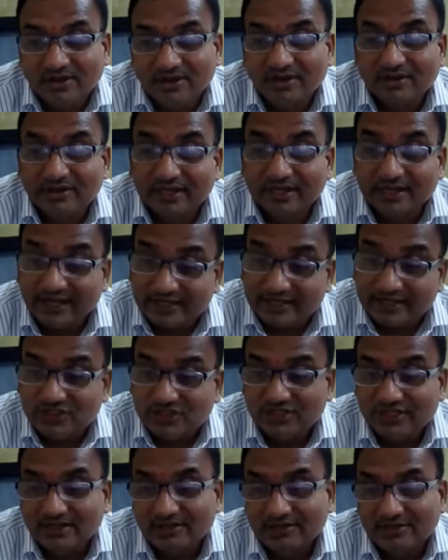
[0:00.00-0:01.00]
uh, a
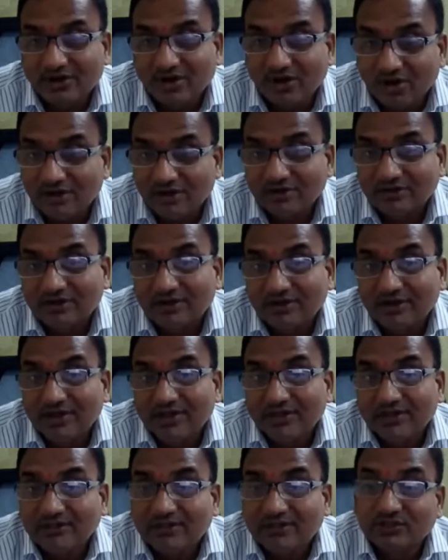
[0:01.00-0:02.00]
lecture on
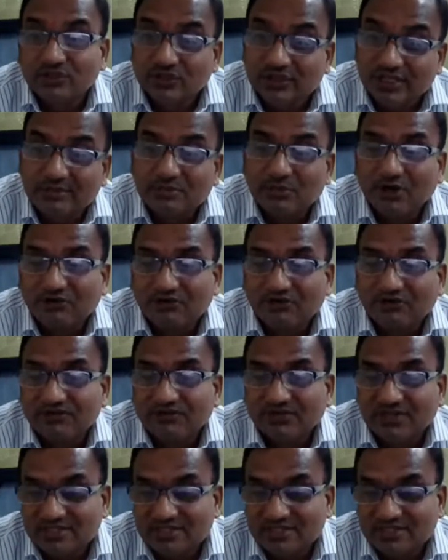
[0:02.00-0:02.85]
the theme of